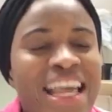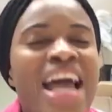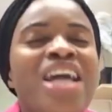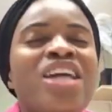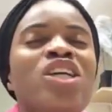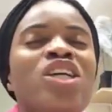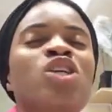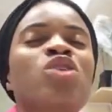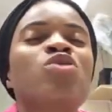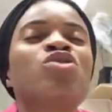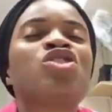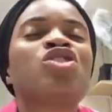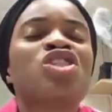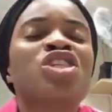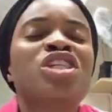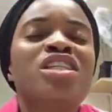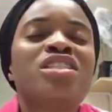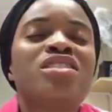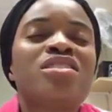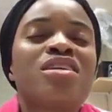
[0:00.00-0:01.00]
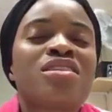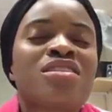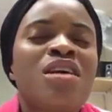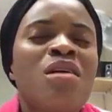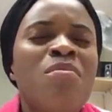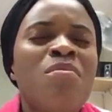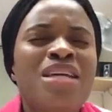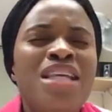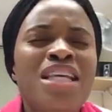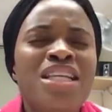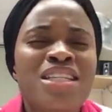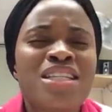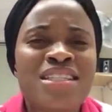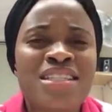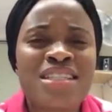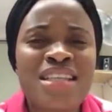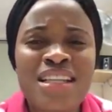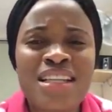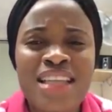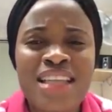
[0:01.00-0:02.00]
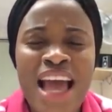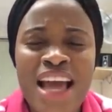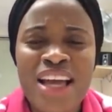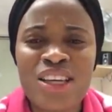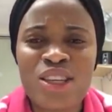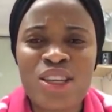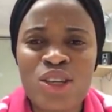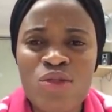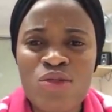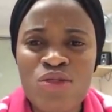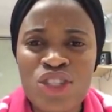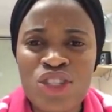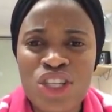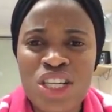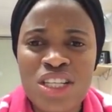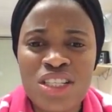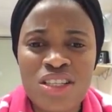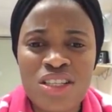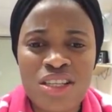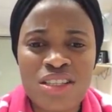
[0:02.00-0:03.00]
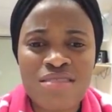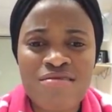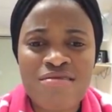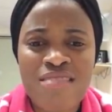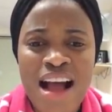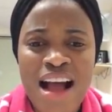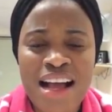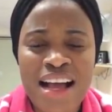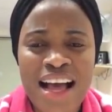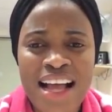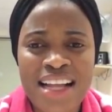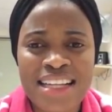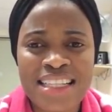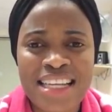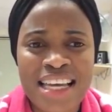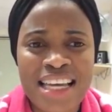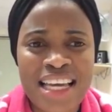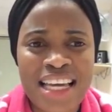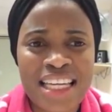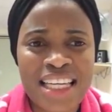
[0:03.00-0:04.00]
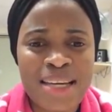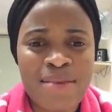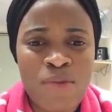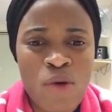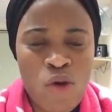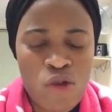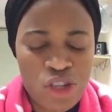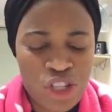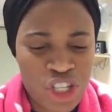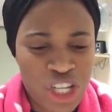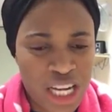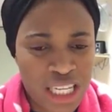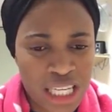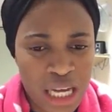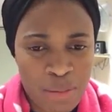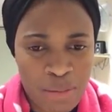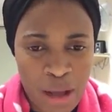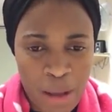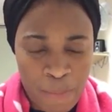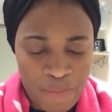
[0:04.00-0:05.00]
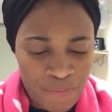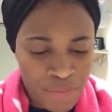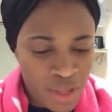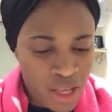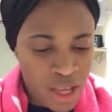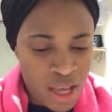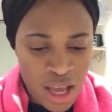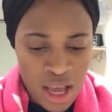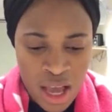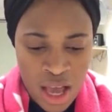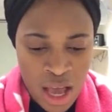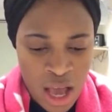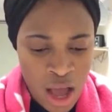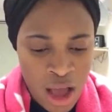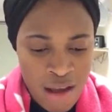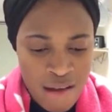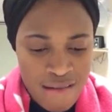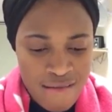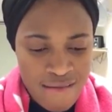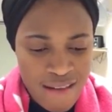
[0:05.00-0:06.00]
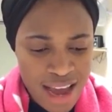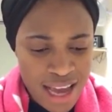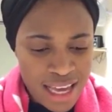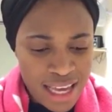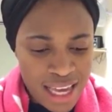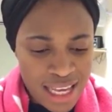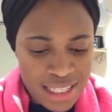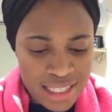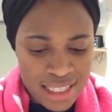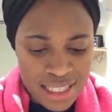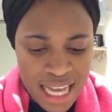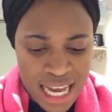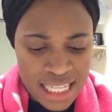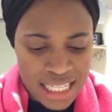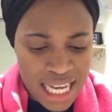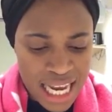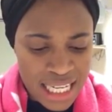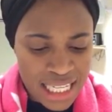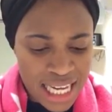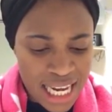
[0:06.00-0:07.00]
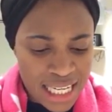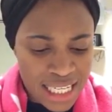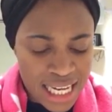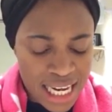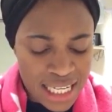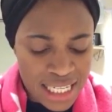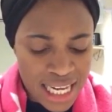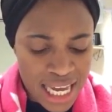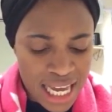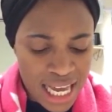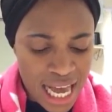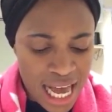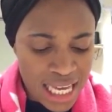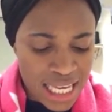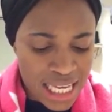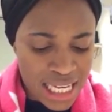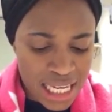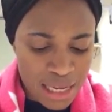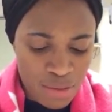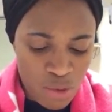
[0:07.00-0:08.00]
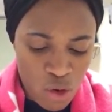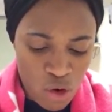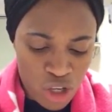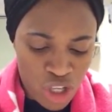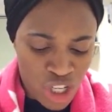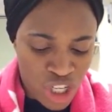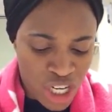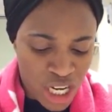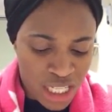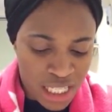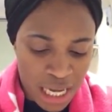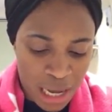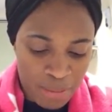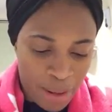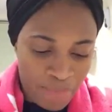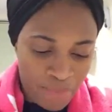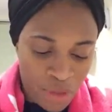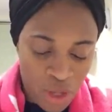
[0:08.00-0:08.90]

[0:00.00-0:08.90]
Thank you, Jesus. Somebody just say, Thank you, Jesus. Raka tekerebo shataba. Reke se te te te te